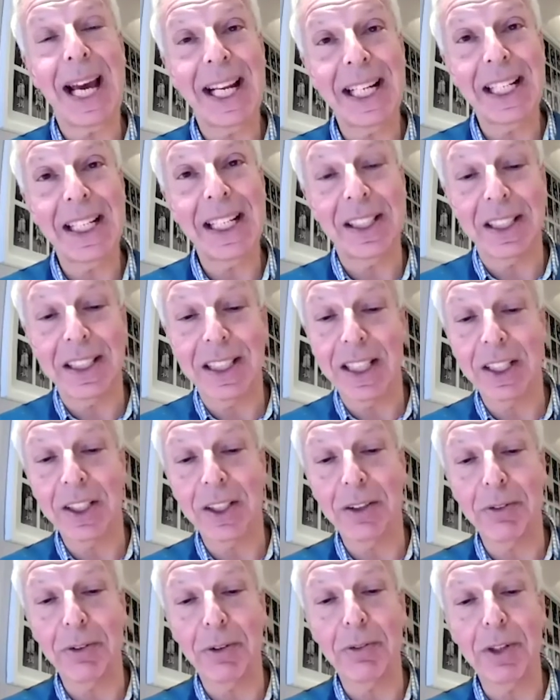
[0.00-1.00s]
with the added
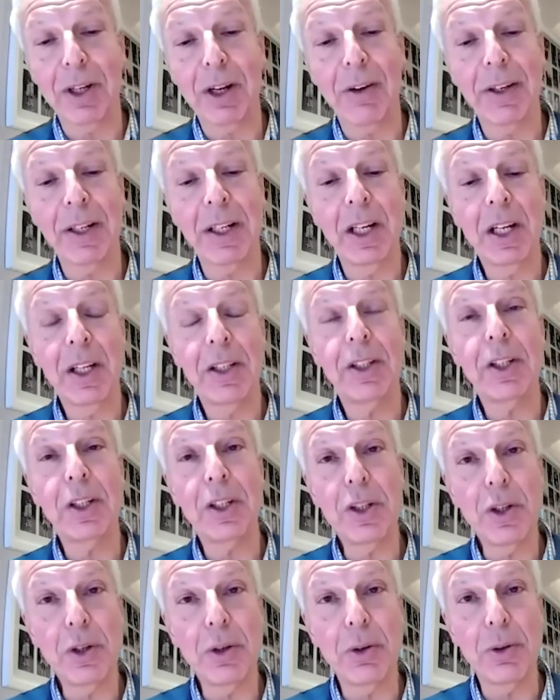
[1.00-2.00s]
incentive of
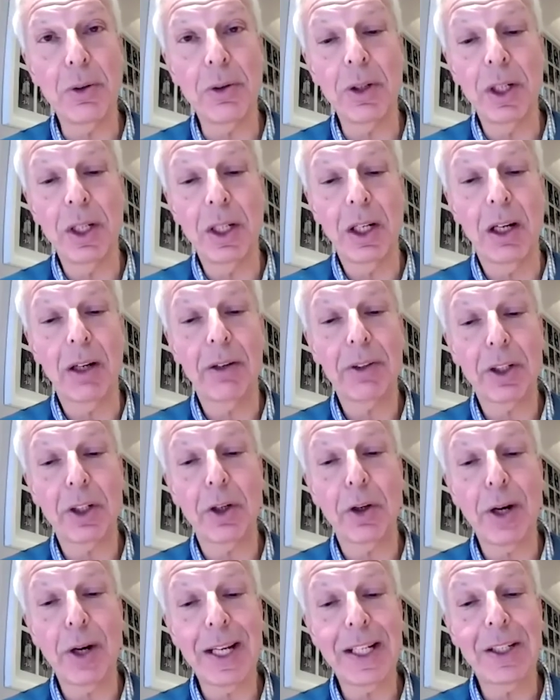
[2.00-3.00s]
knowing that you
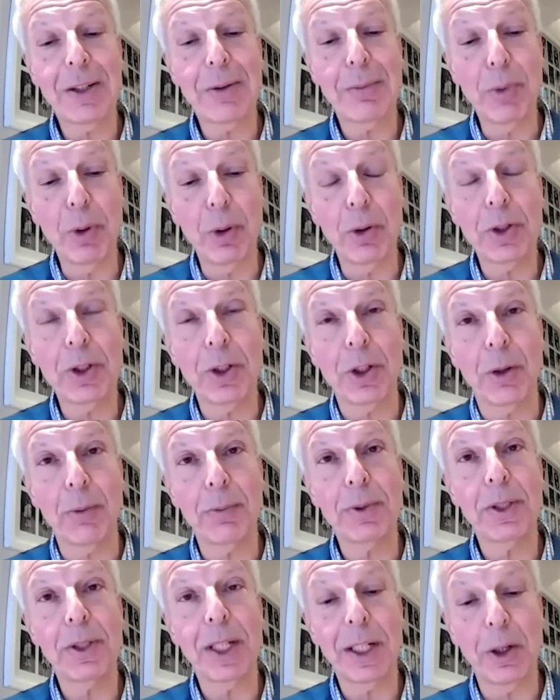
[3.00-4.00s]
are creating
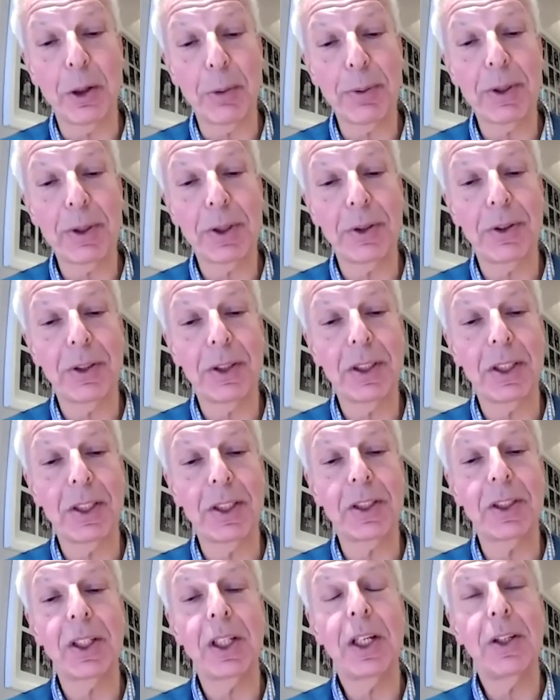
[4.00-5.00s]
more jobs and
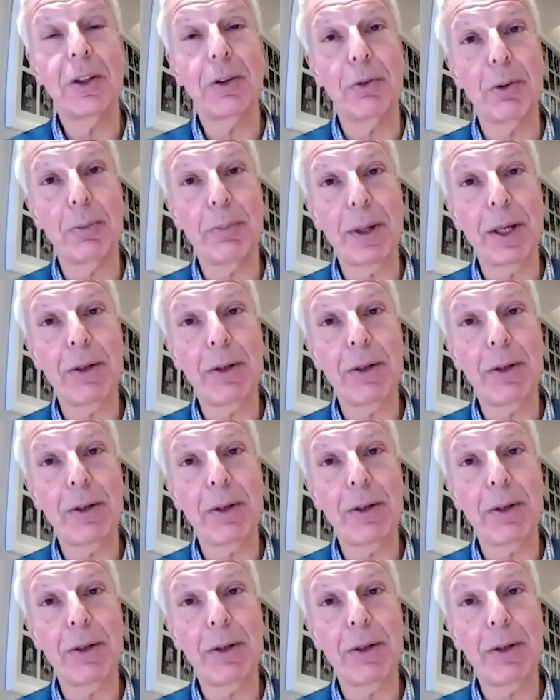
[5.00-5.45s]
opportunities